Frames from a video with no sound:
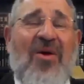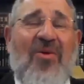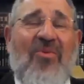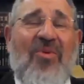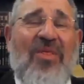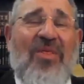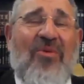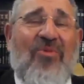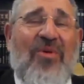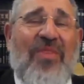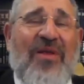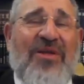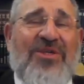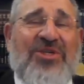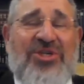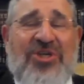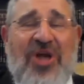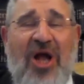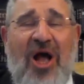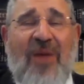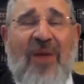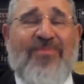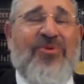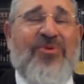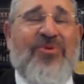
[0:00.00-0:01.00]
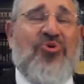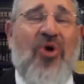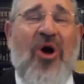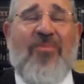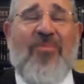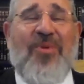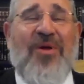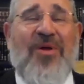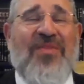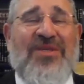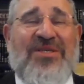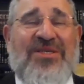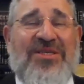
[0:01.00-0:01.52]
with a sharp drop
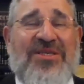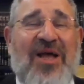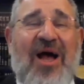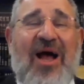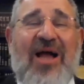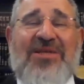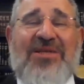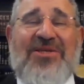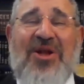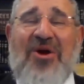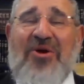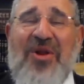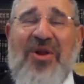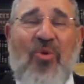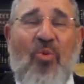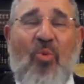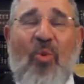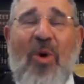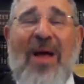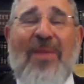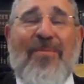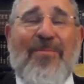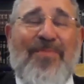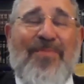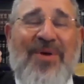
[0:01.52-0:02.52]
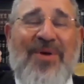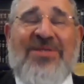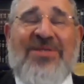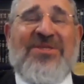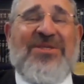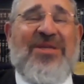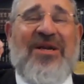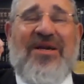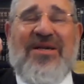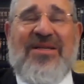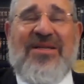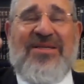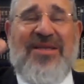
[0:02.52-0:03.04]
on the side, and only one
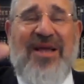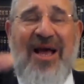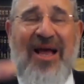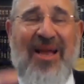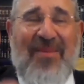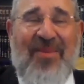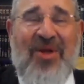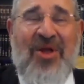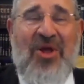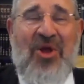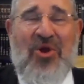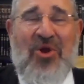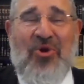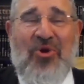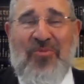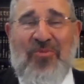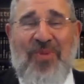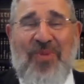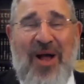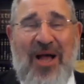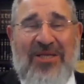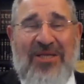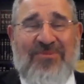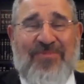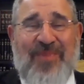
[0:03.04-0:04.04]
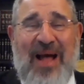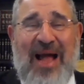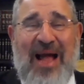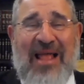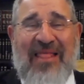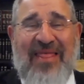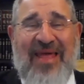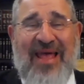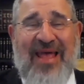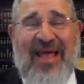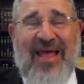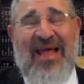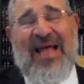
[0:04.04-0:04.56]
person at a time could pass by
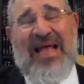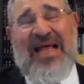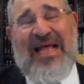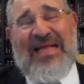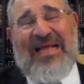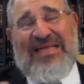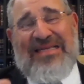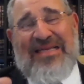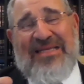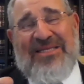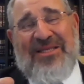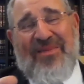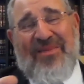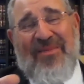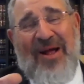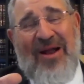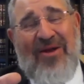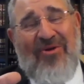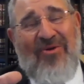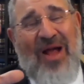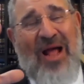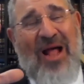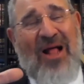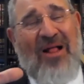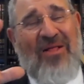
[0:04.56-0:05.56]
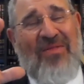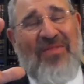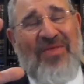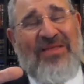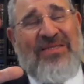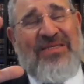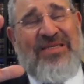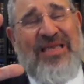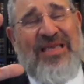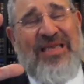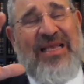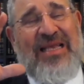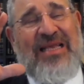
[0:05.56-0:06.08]
there. Says the Maharal,
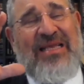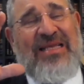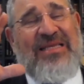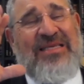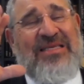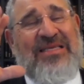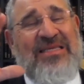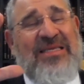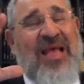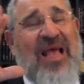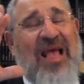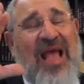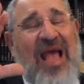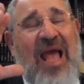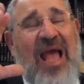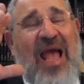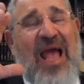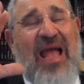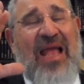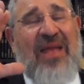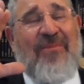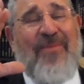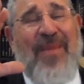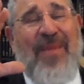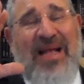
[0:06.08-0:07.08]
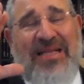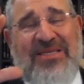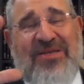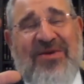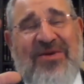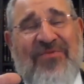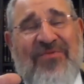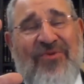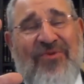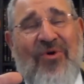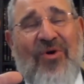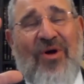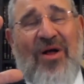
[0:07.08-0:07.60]
this is a
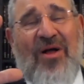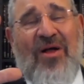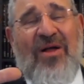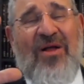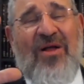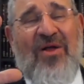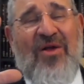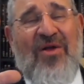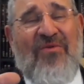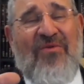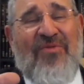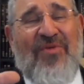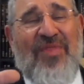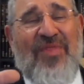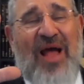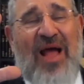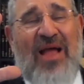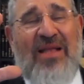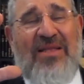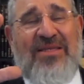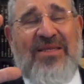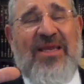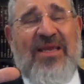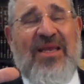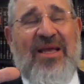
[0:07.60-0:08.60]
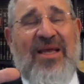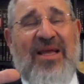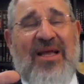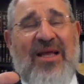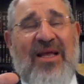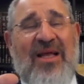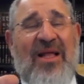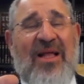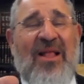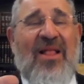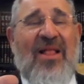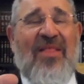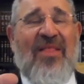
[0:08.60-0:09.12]
metaphor for the
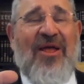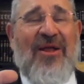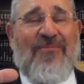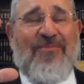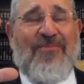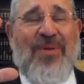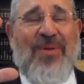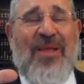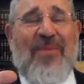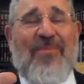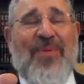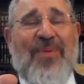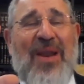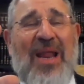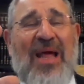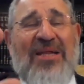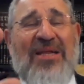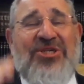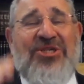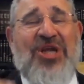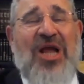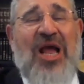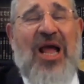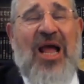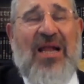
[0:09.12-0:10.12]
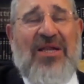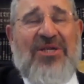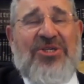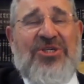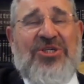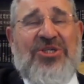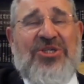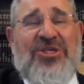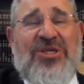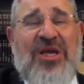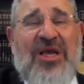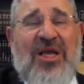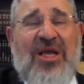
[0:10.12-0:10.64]
idea that people are
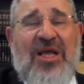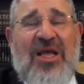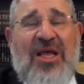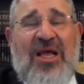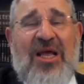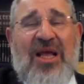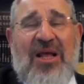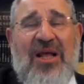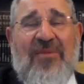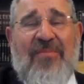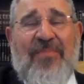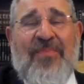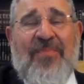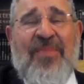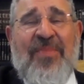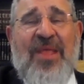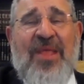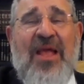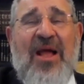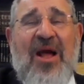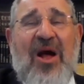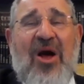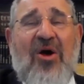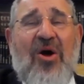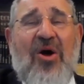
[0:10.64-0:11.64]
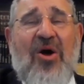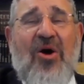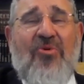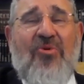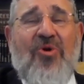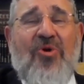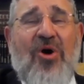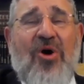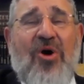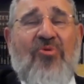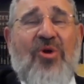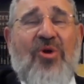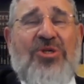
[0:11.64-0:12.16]
judged on
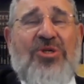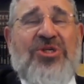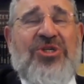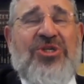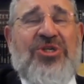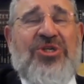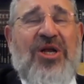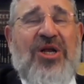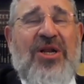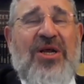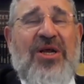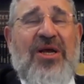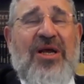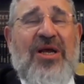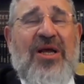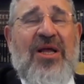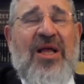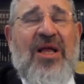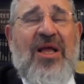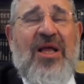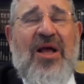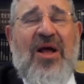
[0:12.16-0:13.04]
Rosh Hashanah